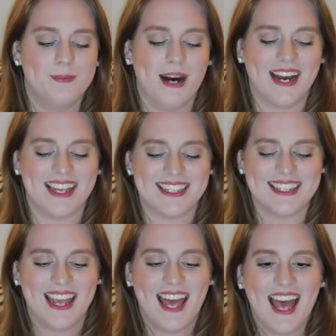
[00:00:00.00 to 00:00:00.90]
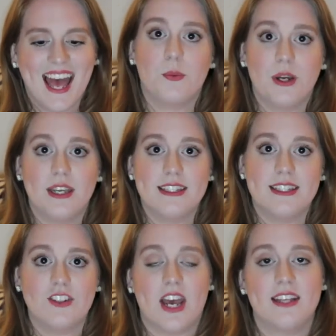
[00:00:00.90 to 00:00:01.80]
But would
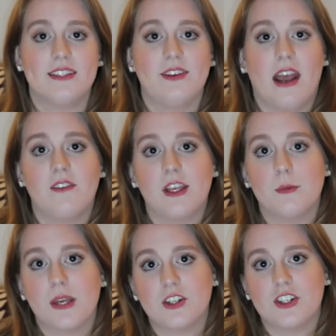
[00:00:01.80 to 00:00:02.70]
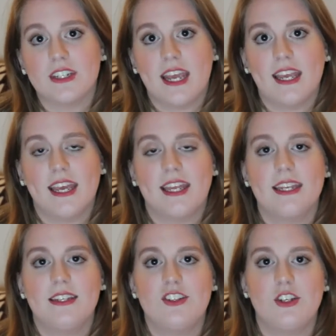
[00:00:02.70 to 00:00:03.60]
suggest if you're having your picture
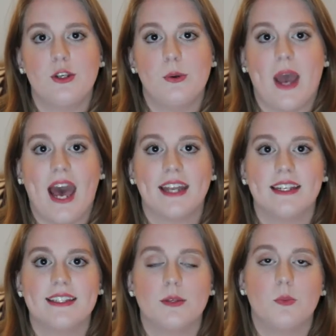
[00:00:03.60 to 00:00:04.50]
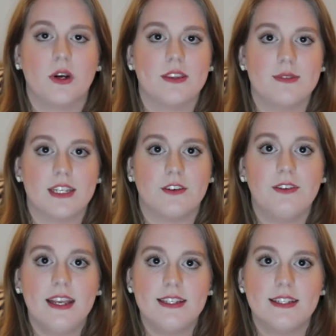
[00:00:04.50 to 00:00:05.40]
taken to add in some warmth to your
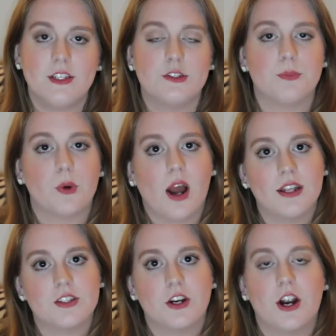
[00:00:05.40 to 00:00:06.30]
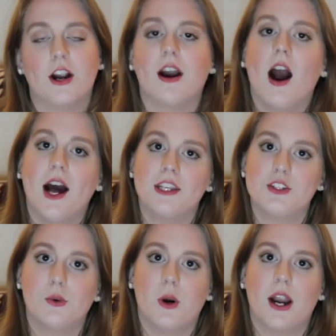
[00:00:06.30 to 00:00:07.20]
face and use a bronzer or a
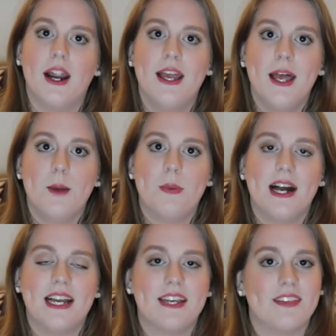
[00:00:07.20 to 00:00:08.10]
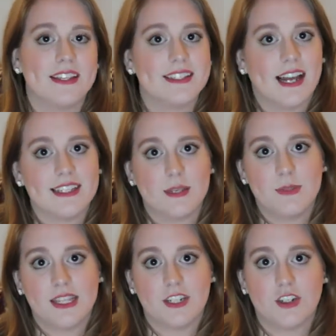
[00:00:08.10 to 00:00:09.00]
contour. But if that's not
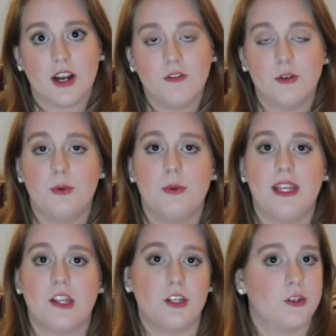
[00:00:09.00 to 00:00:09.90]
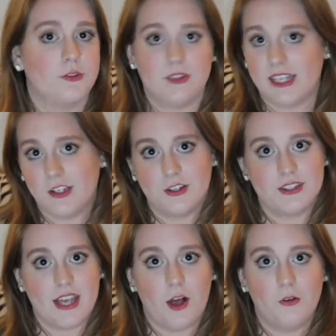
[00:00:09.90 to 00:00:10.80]
something that you're comfortable with, or you don't feel like
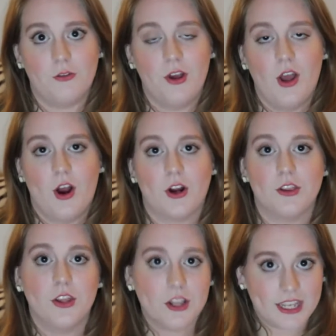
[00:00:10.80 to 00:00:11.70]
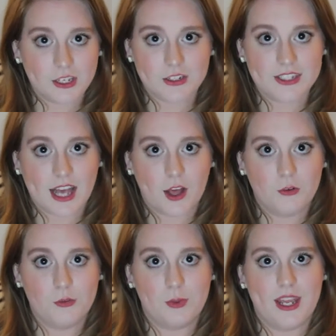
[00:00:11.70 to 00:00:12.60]
yourself or look like
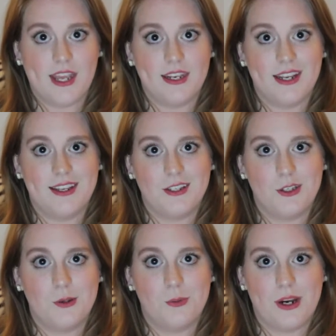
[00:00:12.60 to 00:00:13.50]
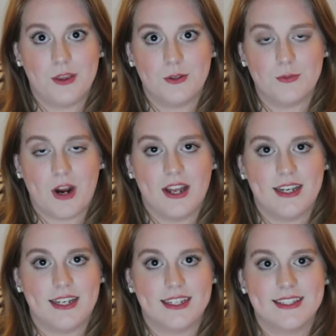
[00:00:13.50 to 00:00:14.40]
yourself when you wear those
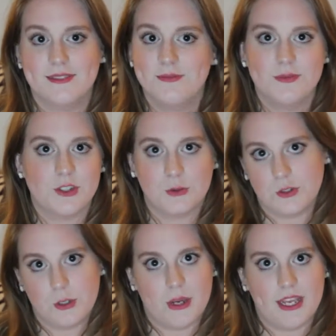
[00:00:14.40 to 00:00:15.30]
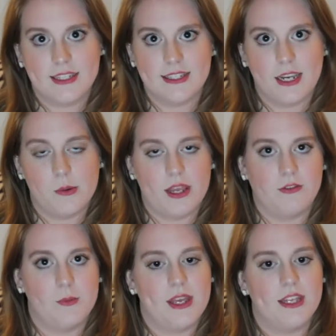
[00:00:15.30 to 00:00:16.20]
products, don't do it. Stay away
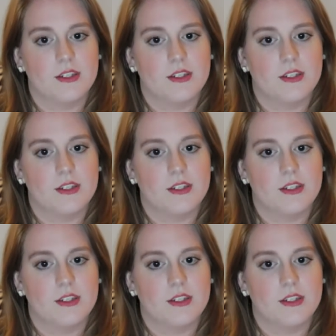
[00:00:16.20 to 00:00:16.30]
from it.